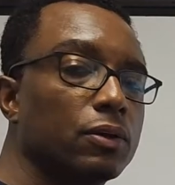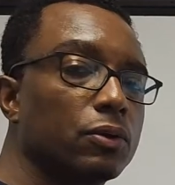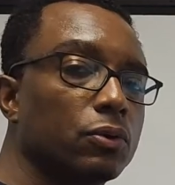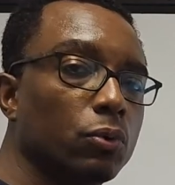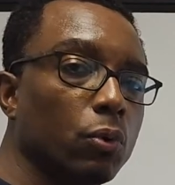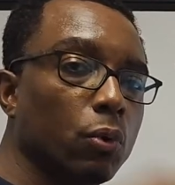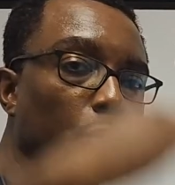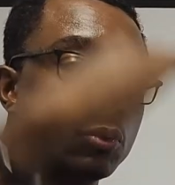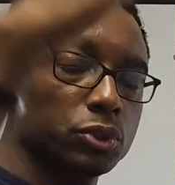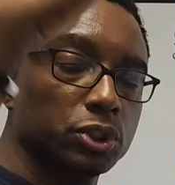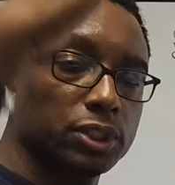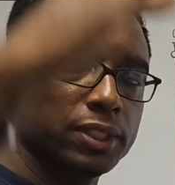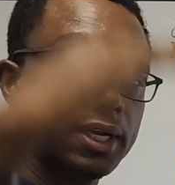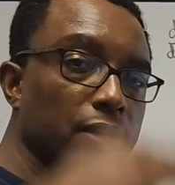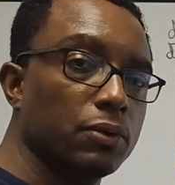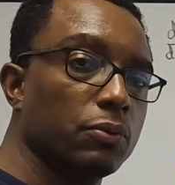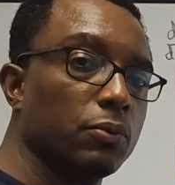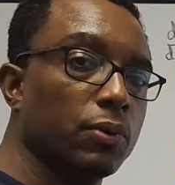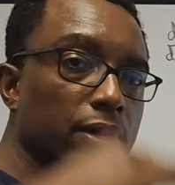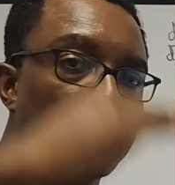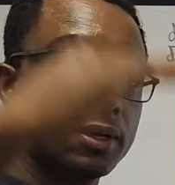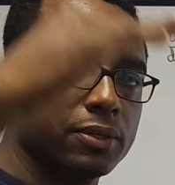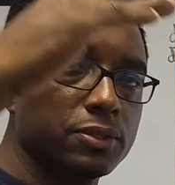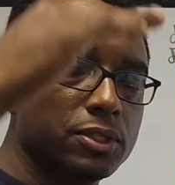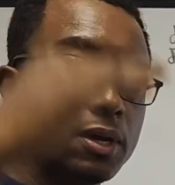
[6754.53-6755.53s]
quotient,
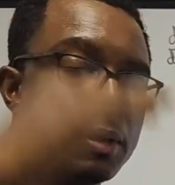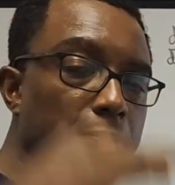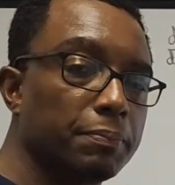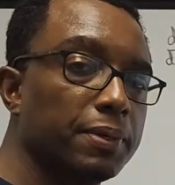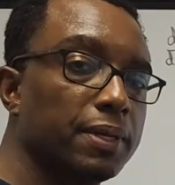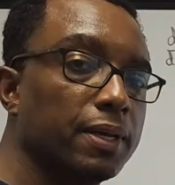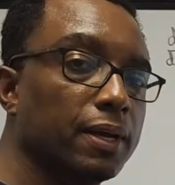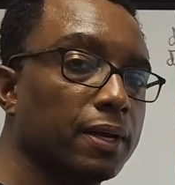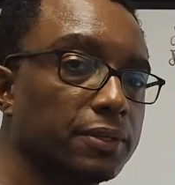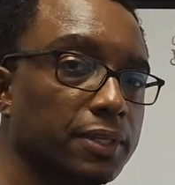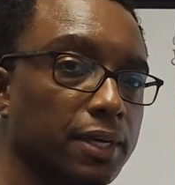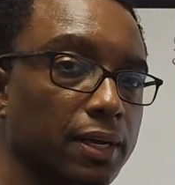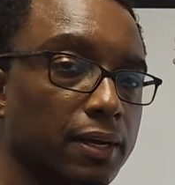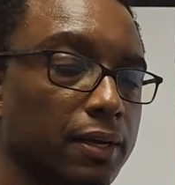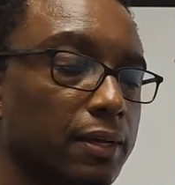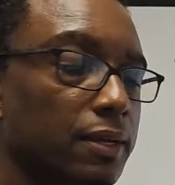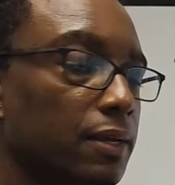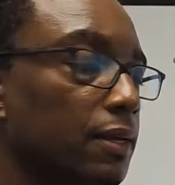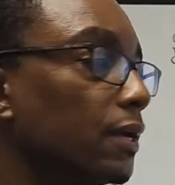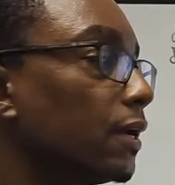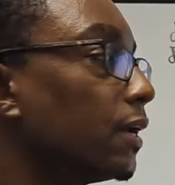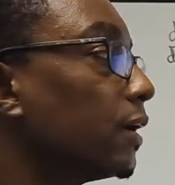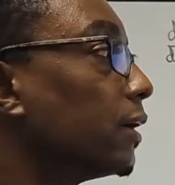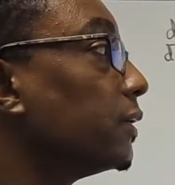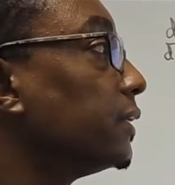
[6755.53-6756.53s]
one on top of the
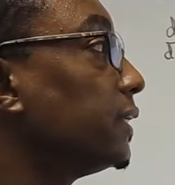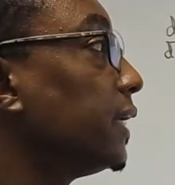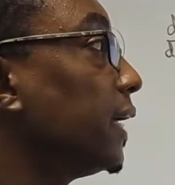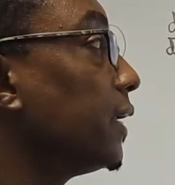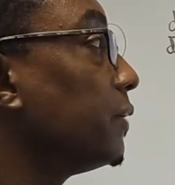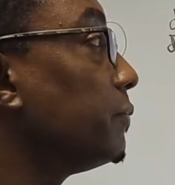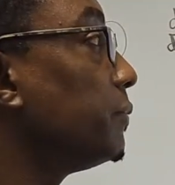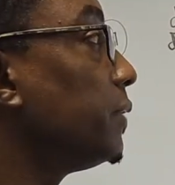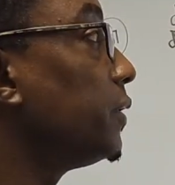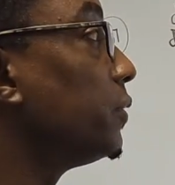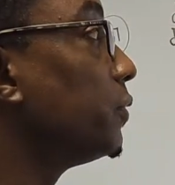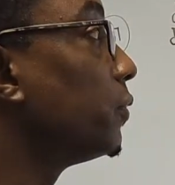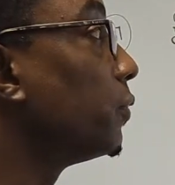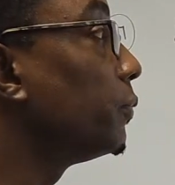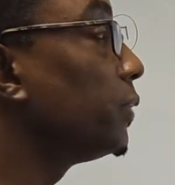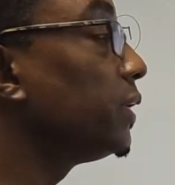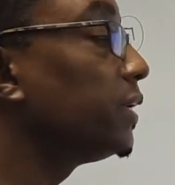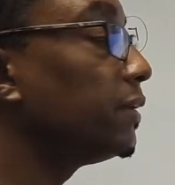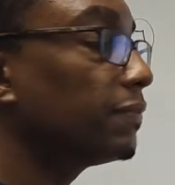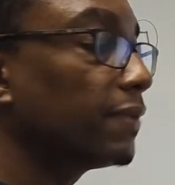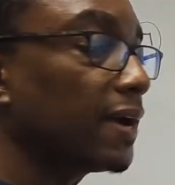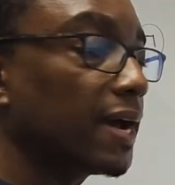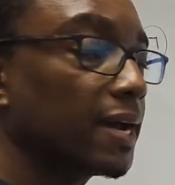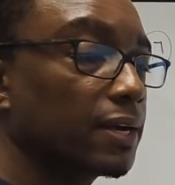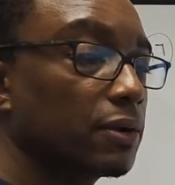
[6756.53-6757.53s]
other, then we know we
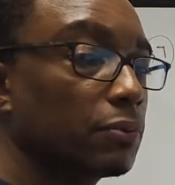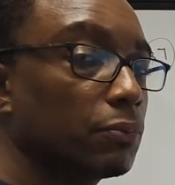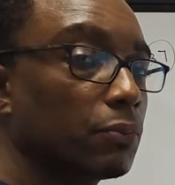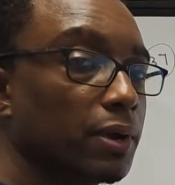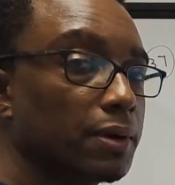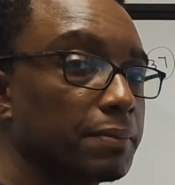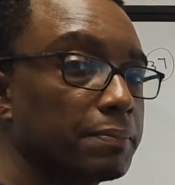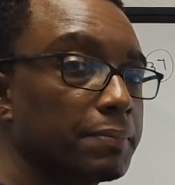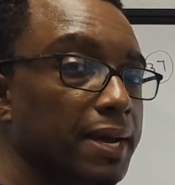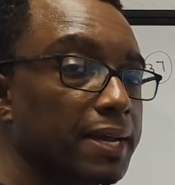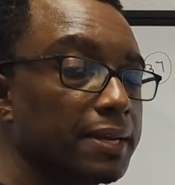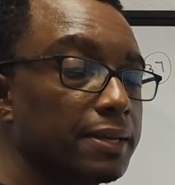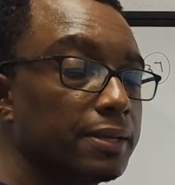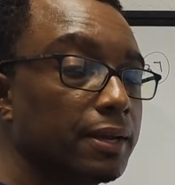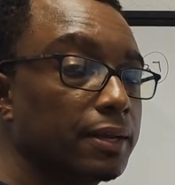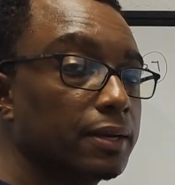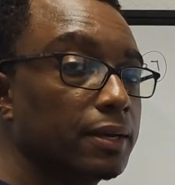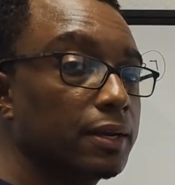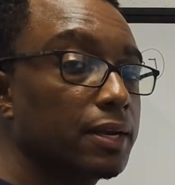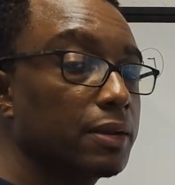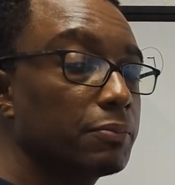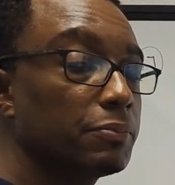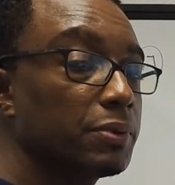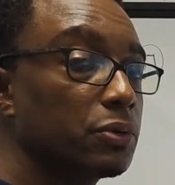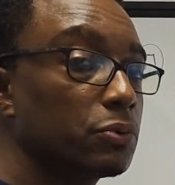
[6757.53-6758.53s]
divide one by the
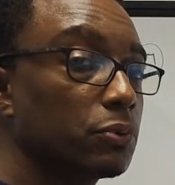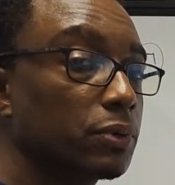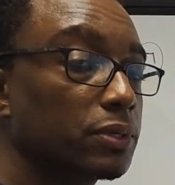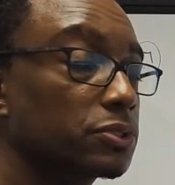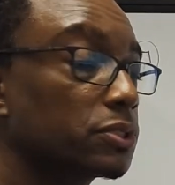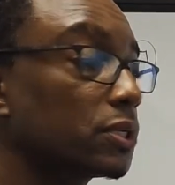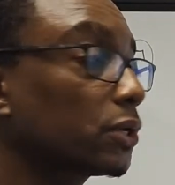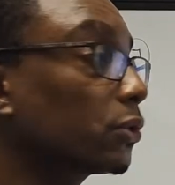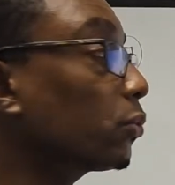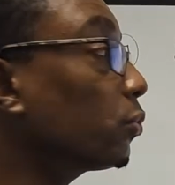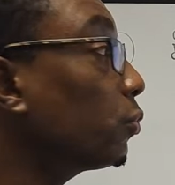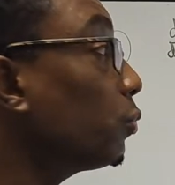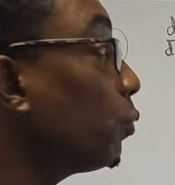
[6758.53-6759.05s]
other, then we know it's the